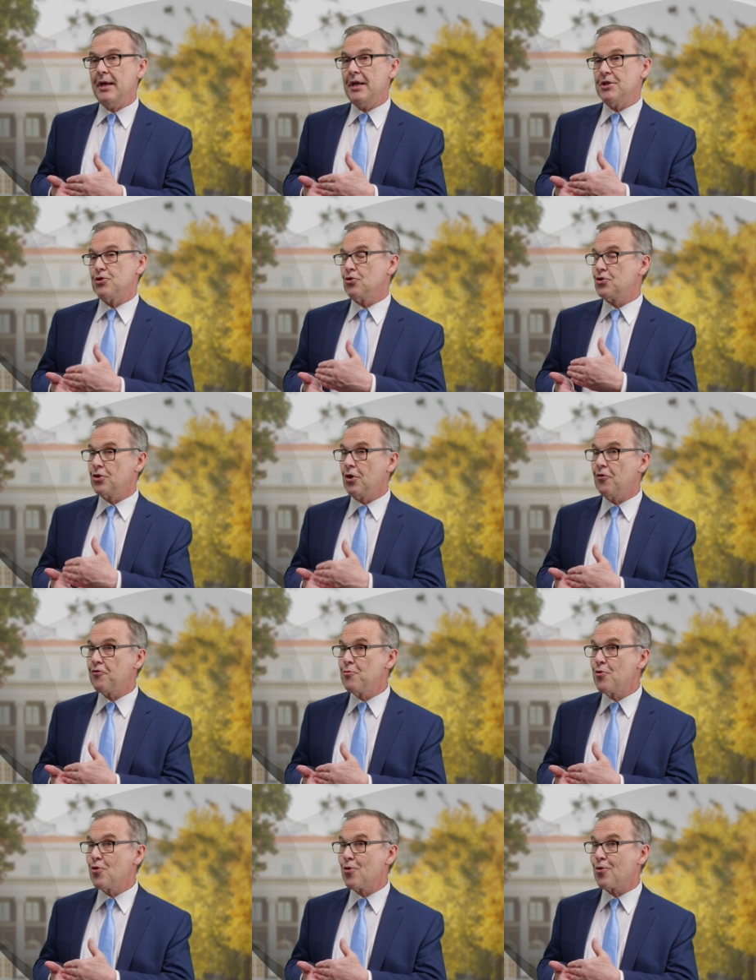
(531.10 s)
as a
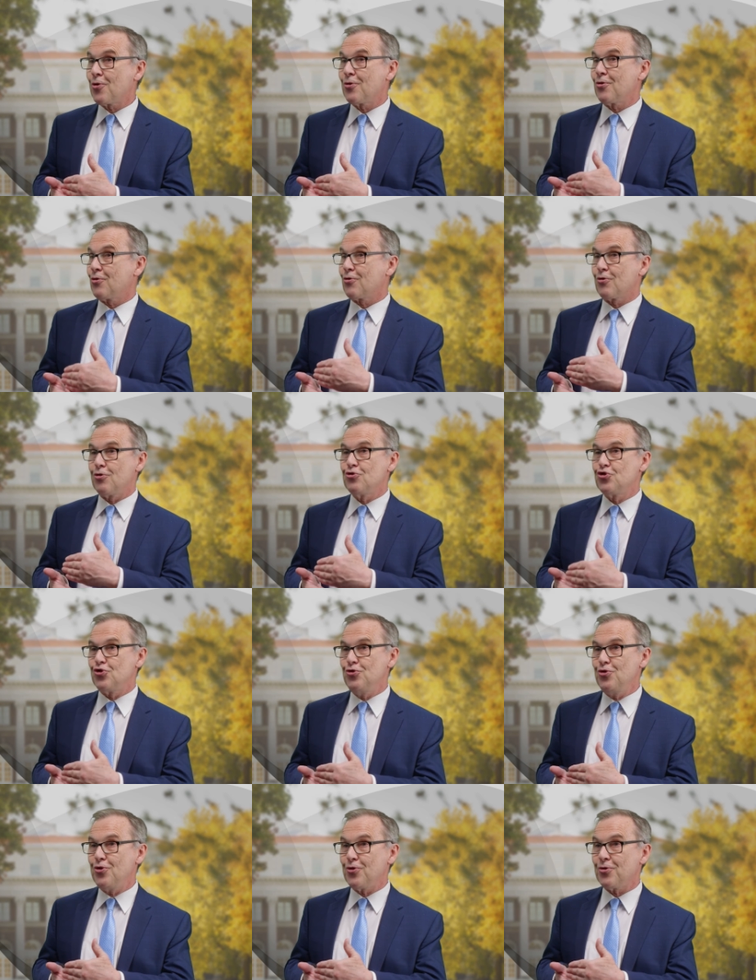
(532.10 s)
sophomore or a
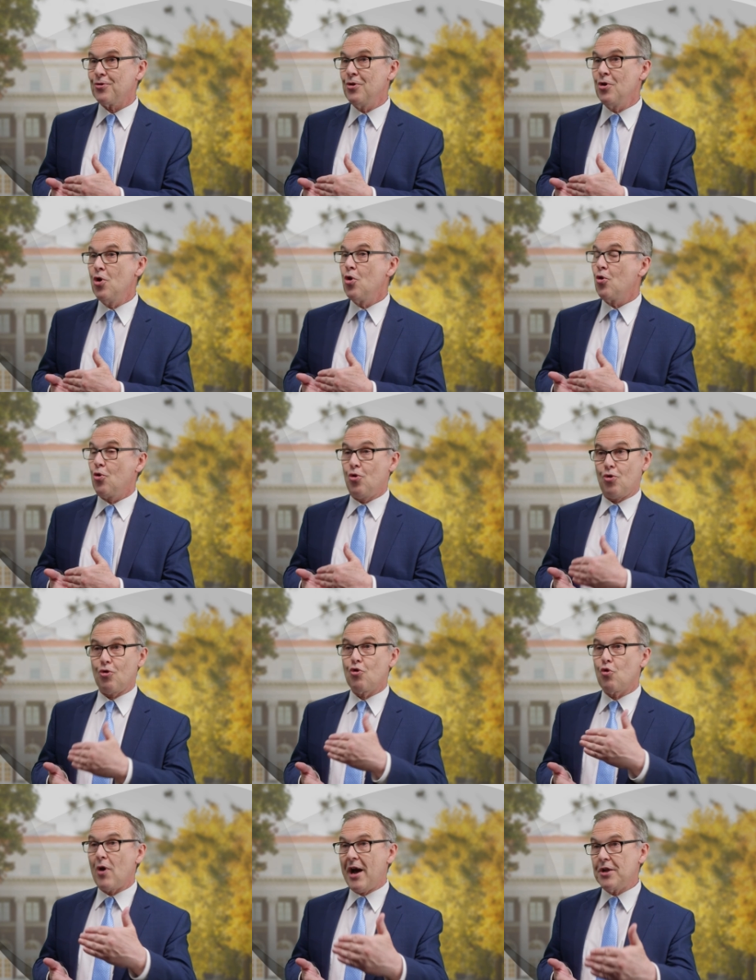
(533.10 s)
junior
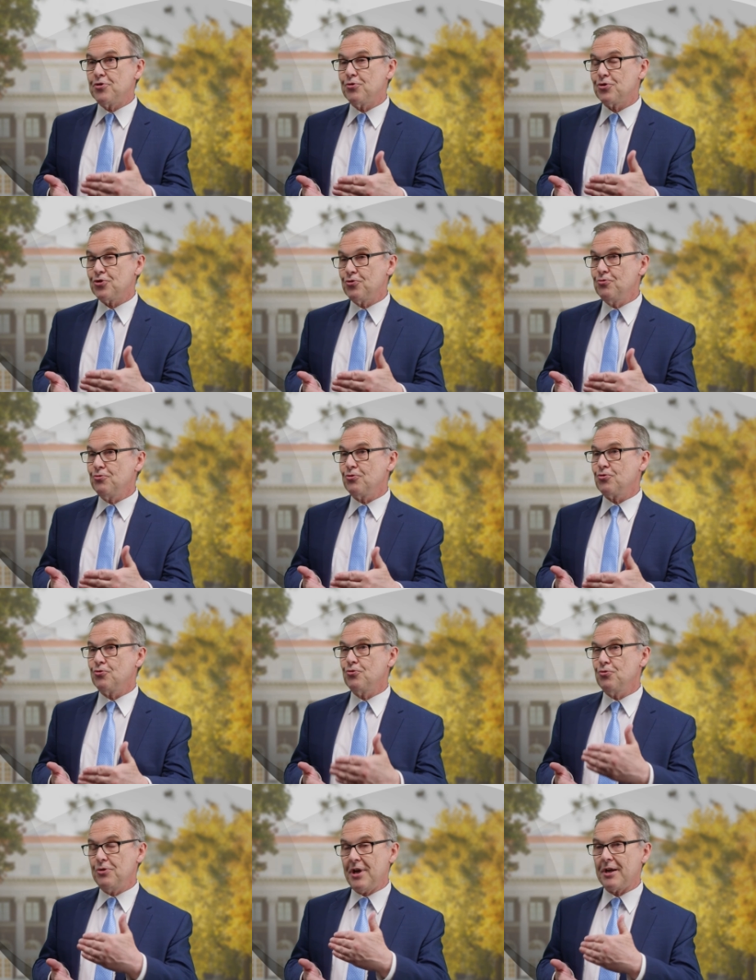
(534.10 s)
or graduate student
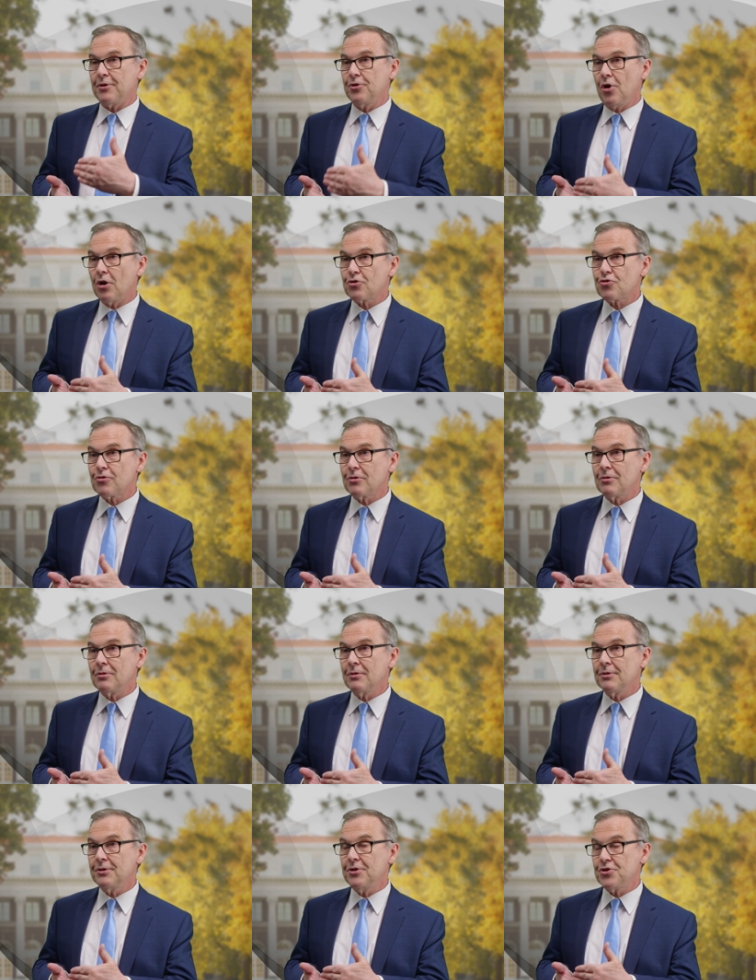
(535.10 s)
to do their
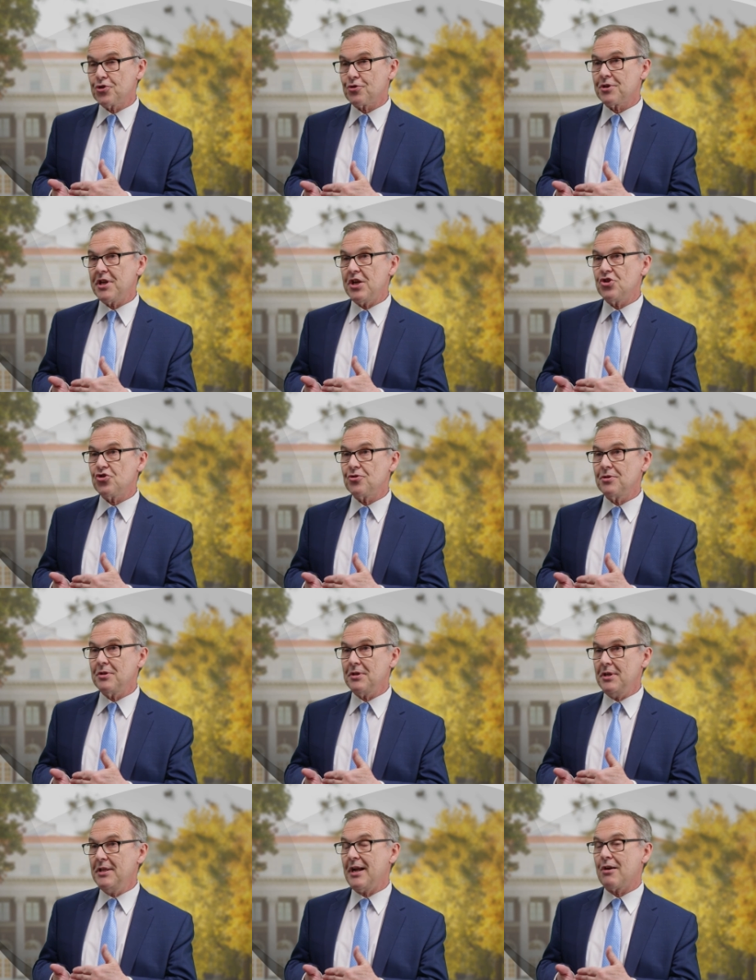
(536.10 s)
doctoral
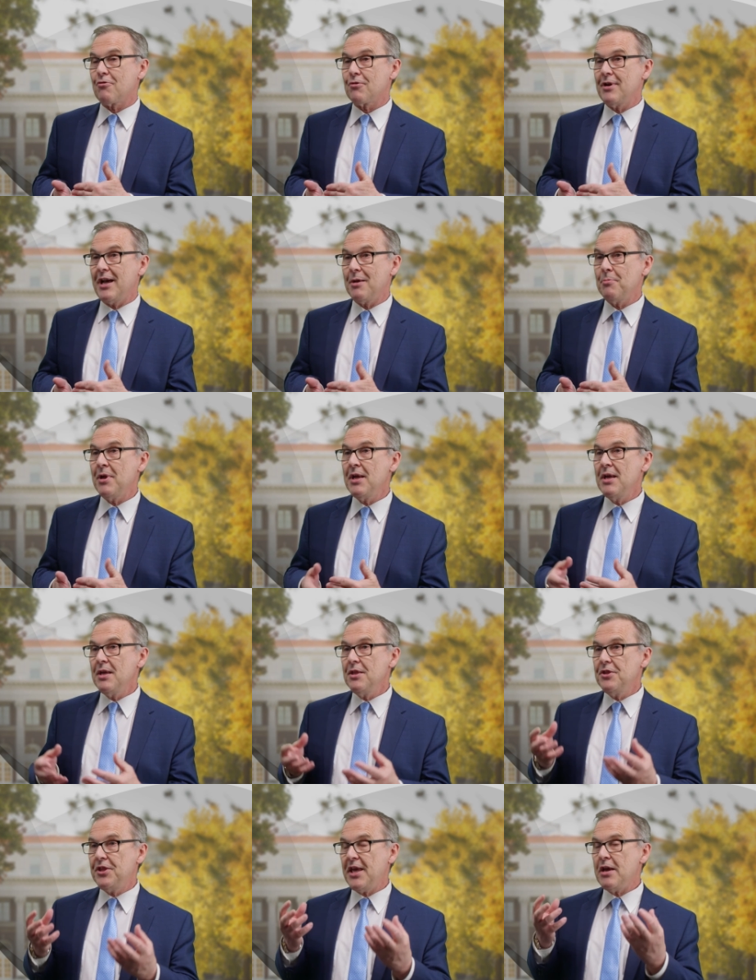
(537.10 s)
dissertation in our lab,
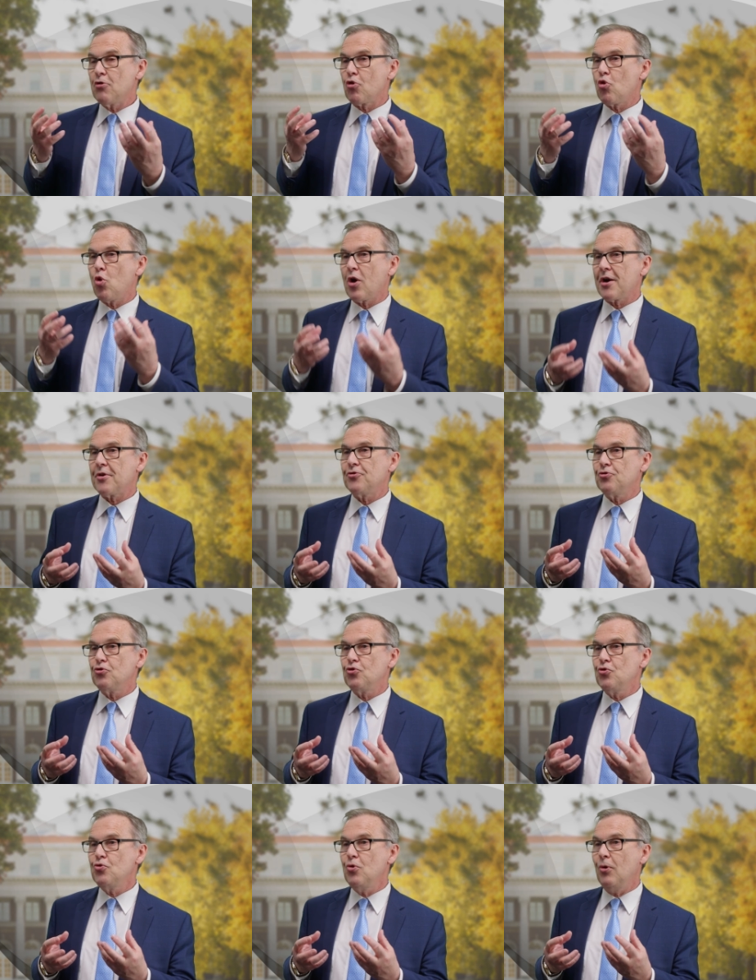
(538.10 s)
they acquire the
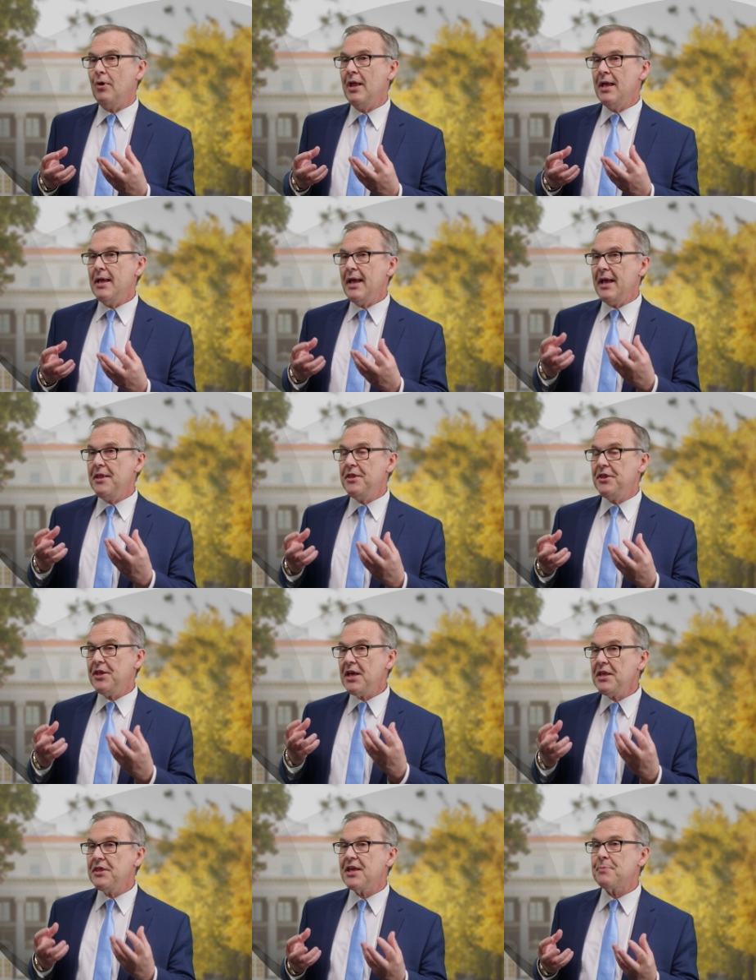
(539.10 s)
tool and
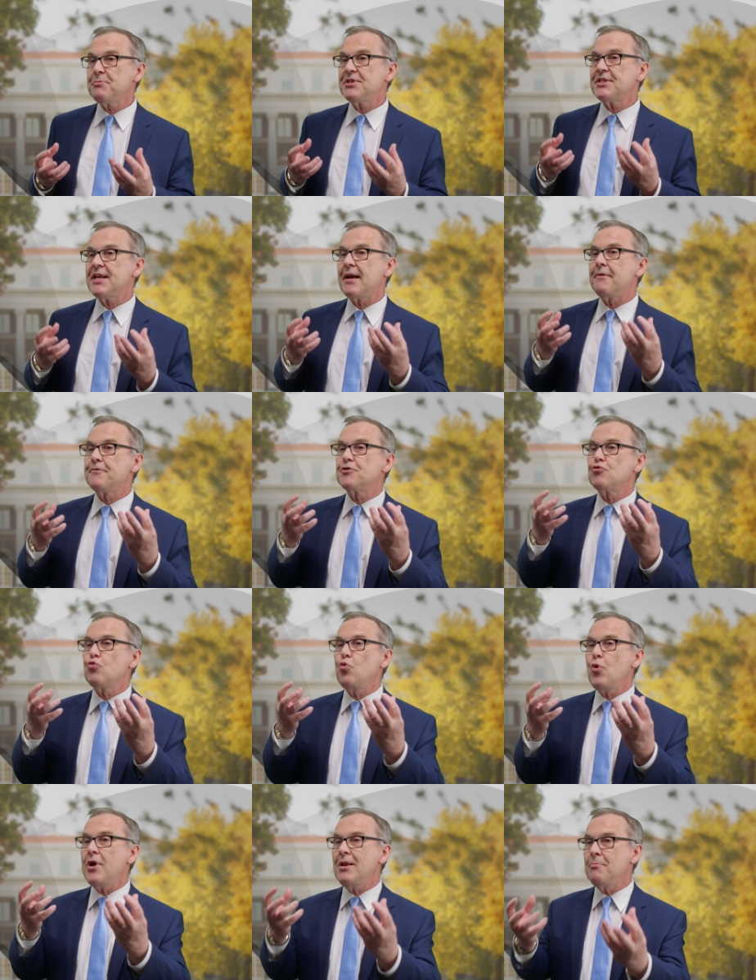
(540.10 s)
they themselves
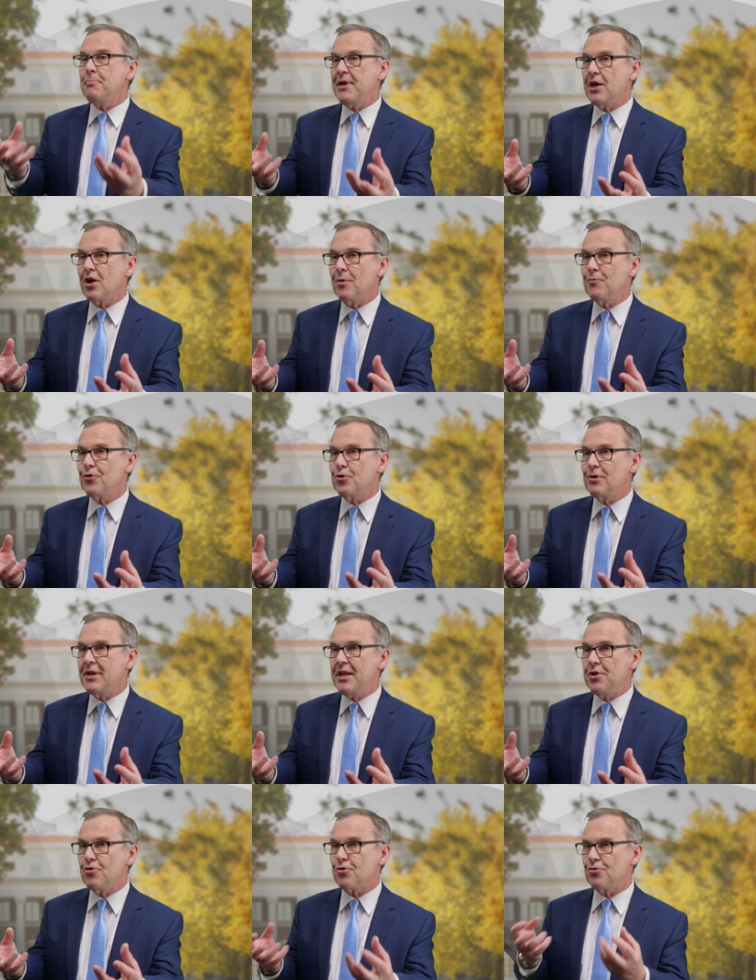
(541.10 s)
will become the
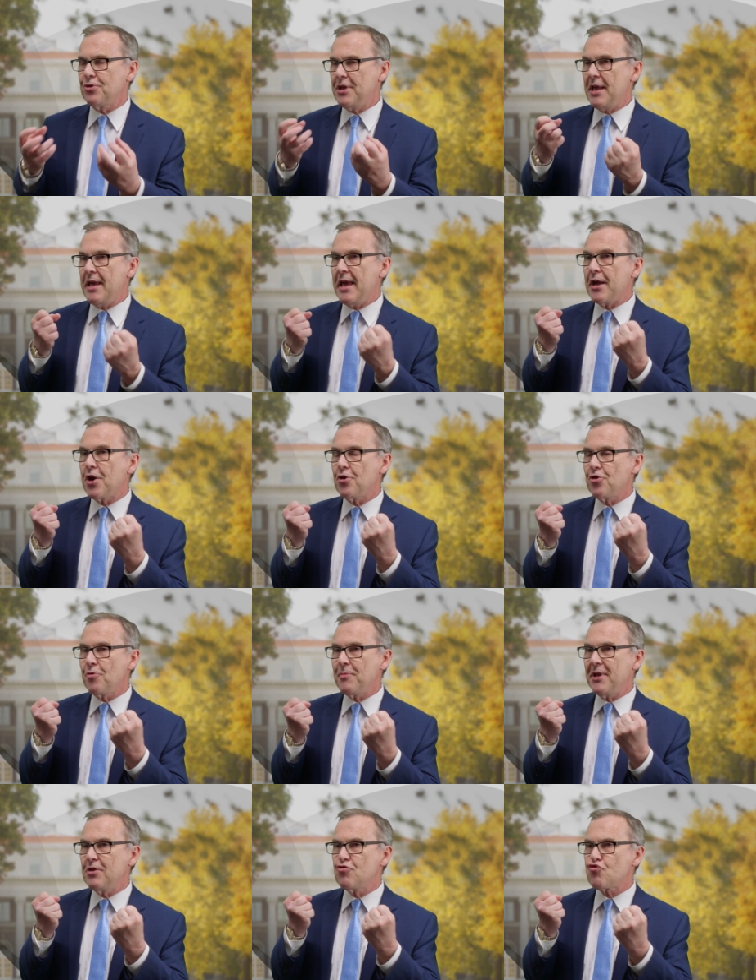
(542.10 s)
leader, the
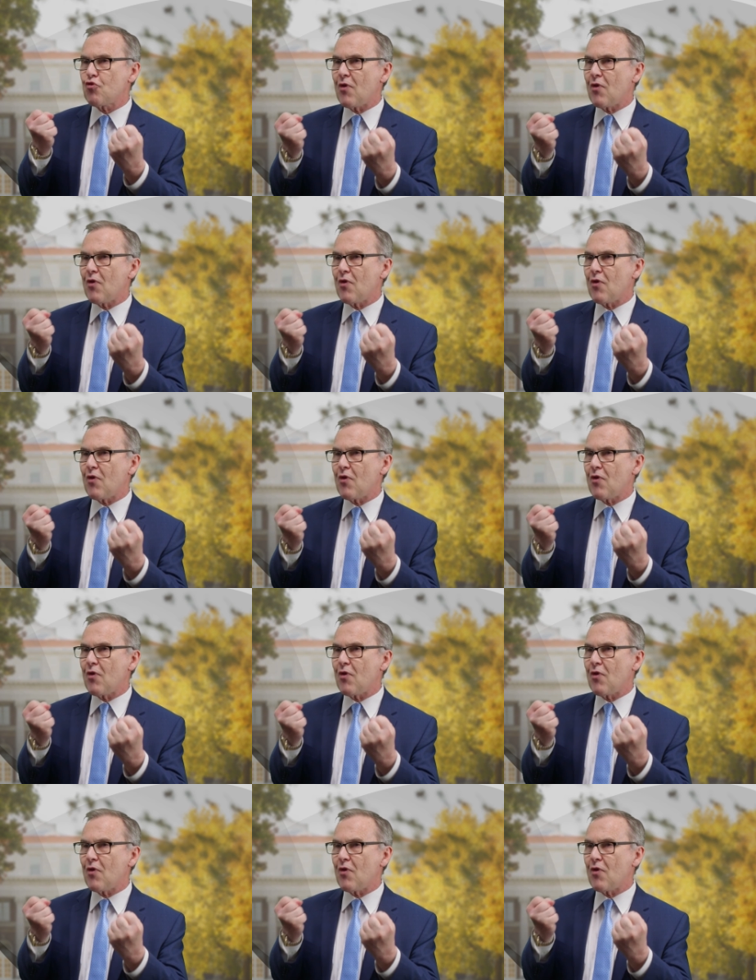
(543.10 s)
economic